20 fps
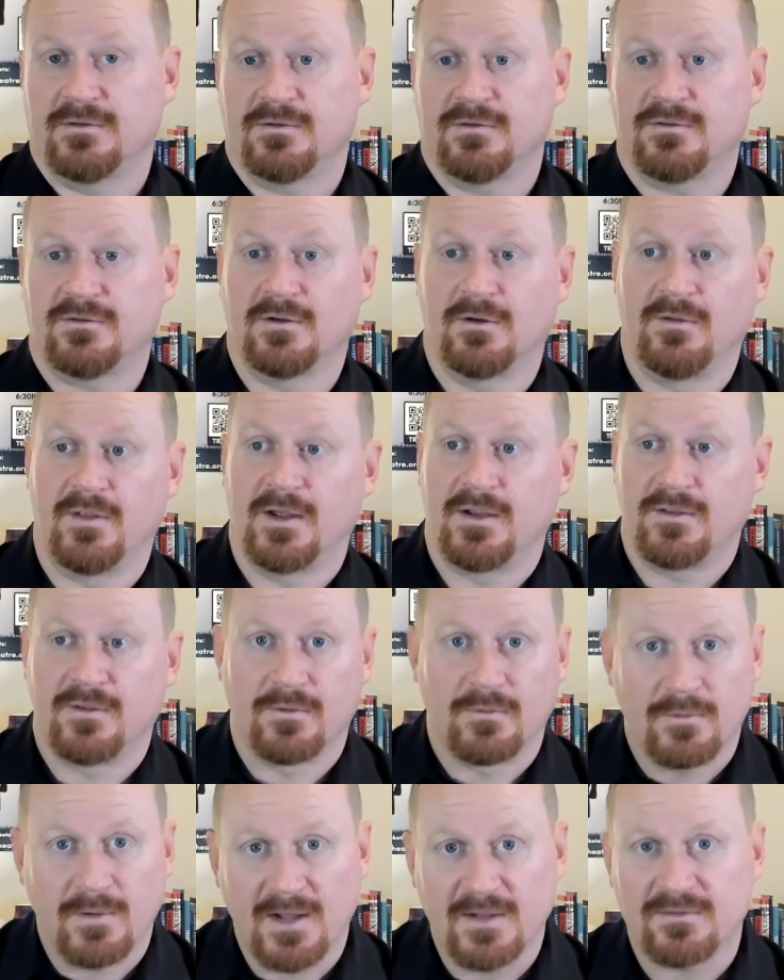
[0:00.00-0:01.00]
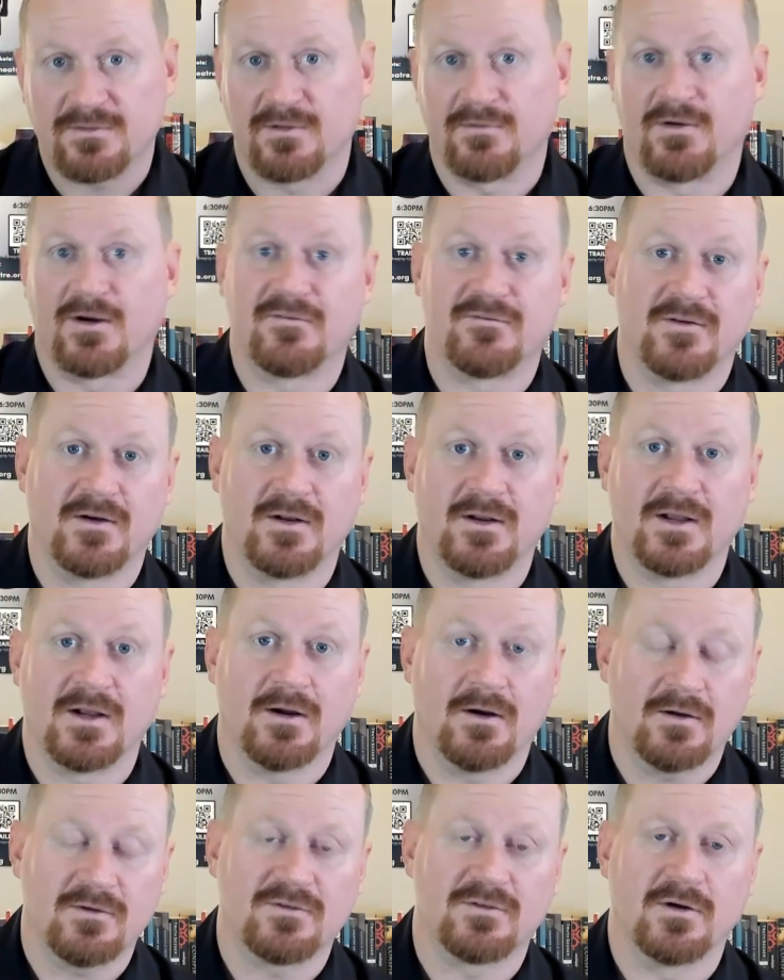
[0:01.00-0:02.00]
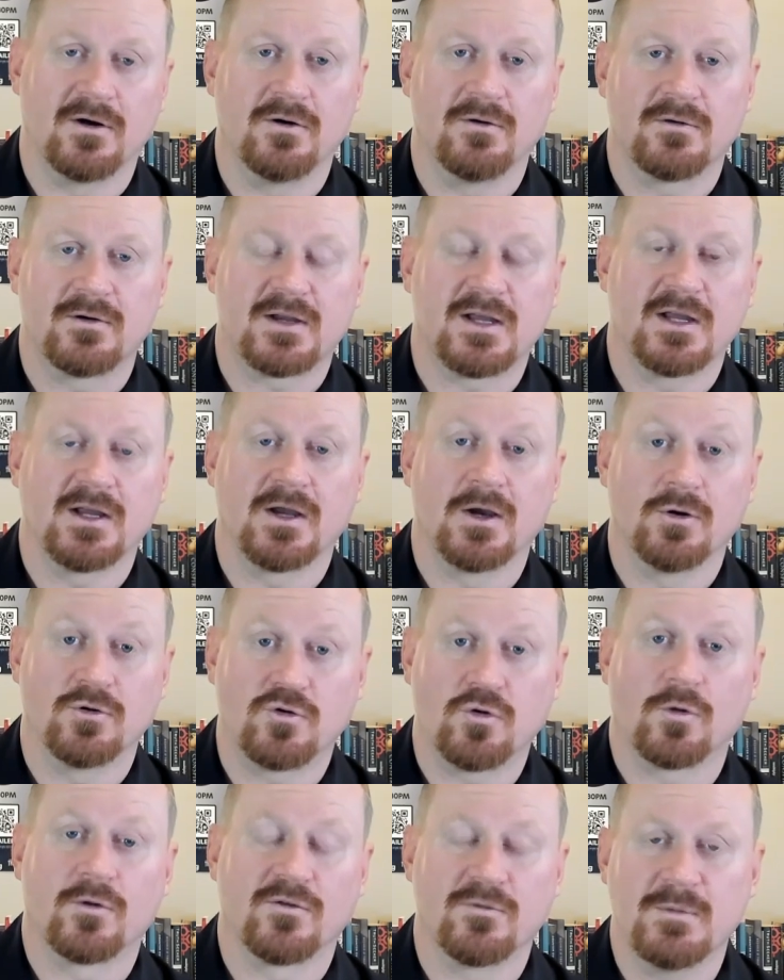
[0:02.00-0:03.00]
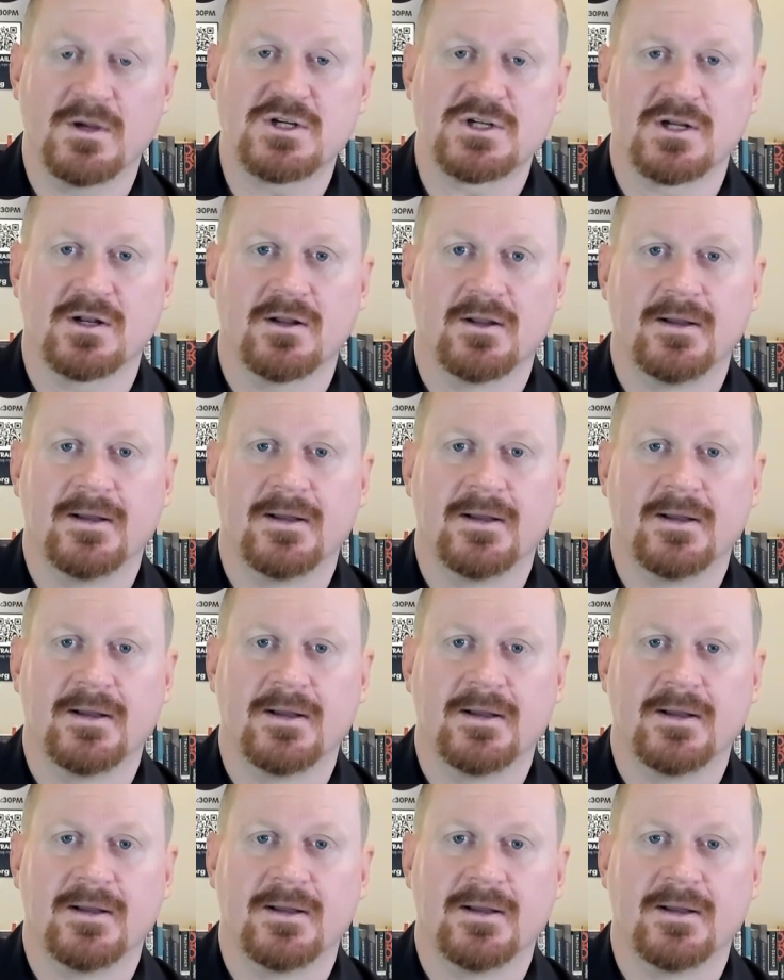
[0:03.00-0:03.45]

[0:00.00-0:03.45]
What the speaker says: so that the rest of our funding also can go towards mission.